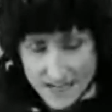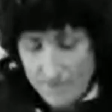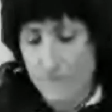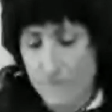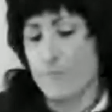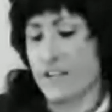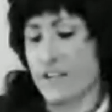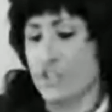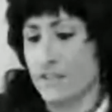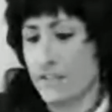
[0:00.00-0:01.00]

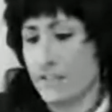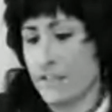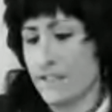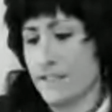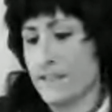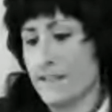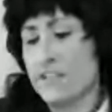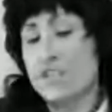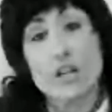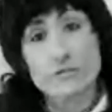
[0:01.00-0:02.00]
information.
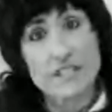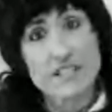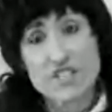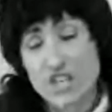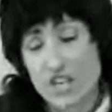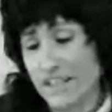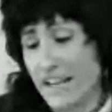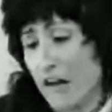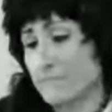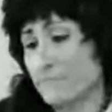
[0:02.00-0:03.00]
So let's check it
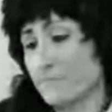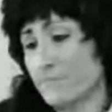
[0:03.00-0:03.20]
out.